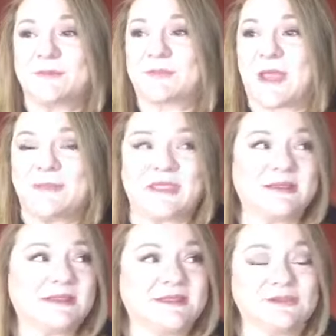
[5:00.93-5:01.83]
coming
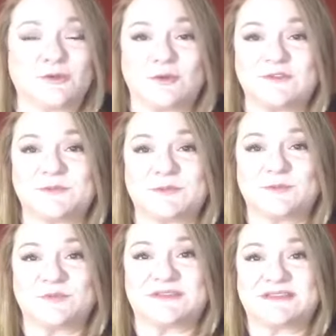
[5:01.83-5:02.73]
indoors
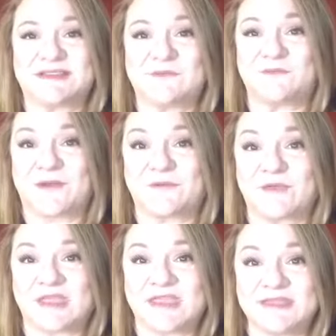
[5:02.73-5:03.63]
will sit in front of
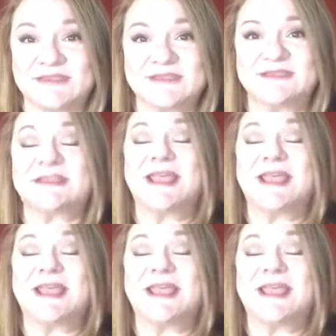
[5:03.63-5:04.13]
the heaters.